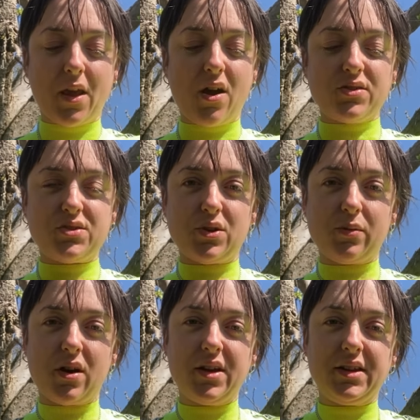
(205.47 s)
I'll stop
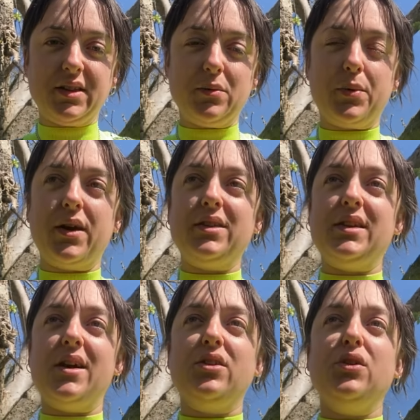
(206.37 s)
guiding the breath
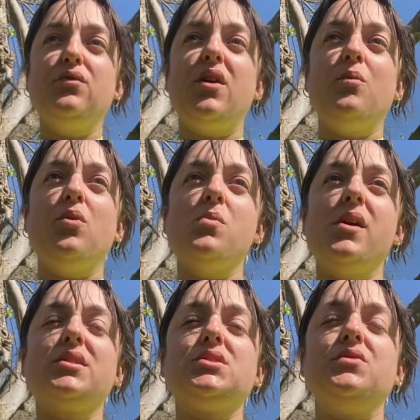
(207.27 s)
now. You find what
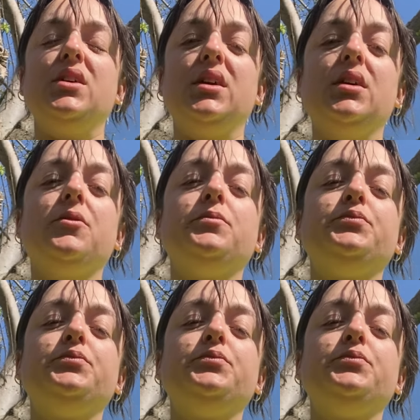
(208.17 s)
works for you.